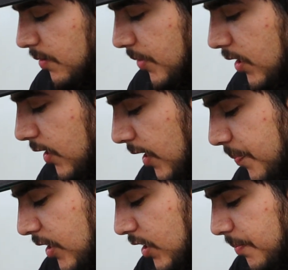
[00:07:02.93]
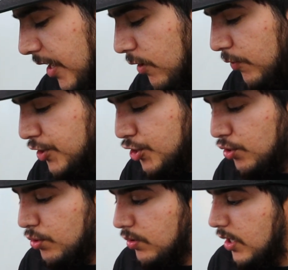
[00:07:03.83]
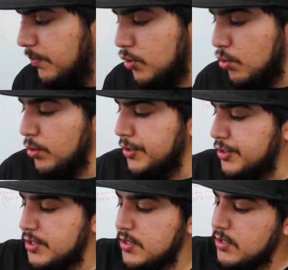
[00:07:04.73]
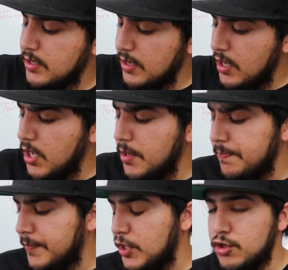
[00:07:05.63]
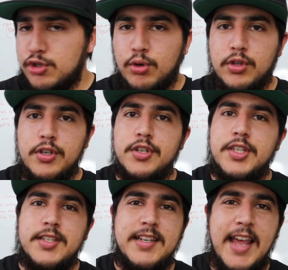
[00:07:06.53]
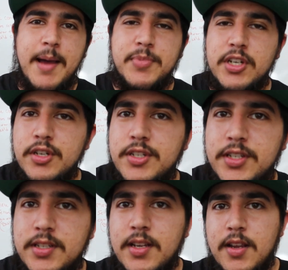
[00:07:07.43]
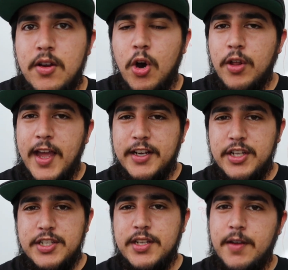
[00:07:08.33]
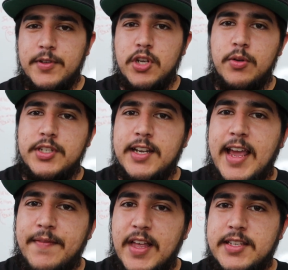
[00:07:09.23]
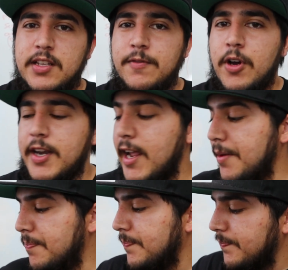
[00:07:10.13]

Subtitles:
But I like picking up my original cords, controllers, adapters, all that good stuff. It's always good to have that stuff on hand.